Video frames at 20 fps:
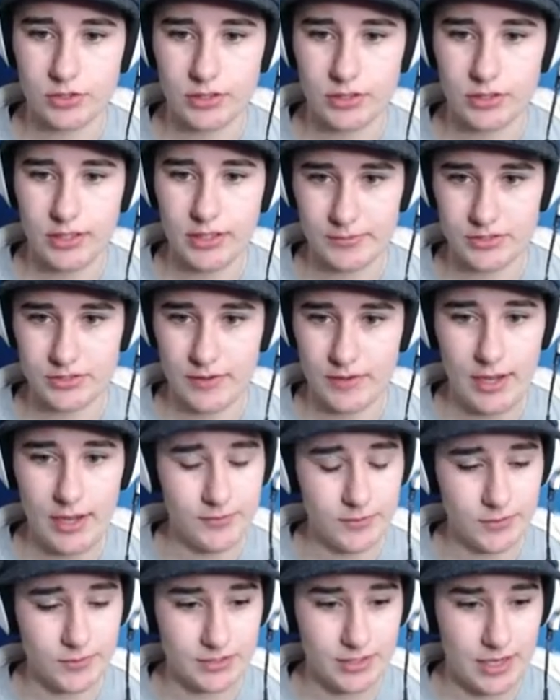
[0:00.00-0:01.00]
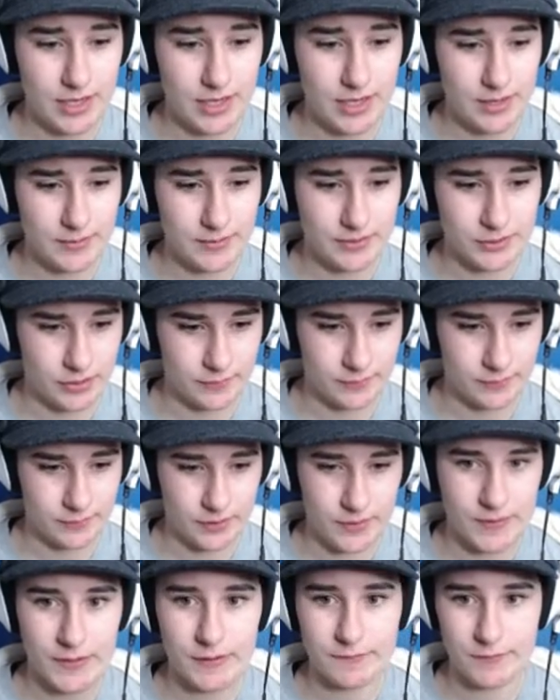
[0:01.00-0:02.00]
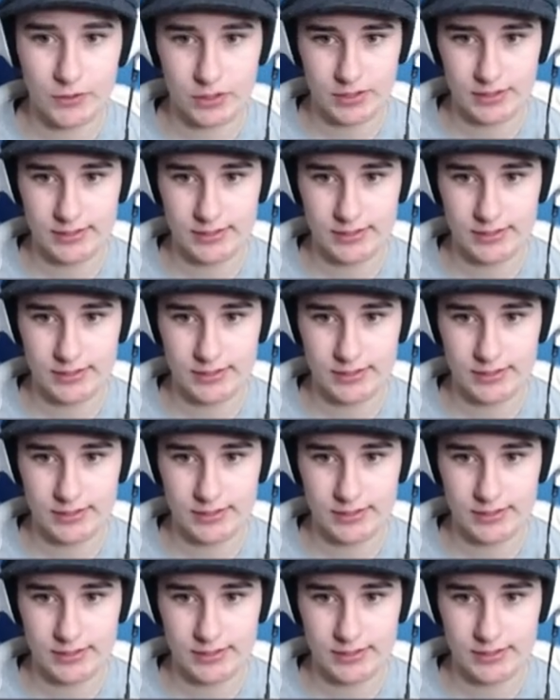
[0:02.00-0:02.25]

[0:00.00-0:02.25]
Everyone's grabbing a serve of cookies.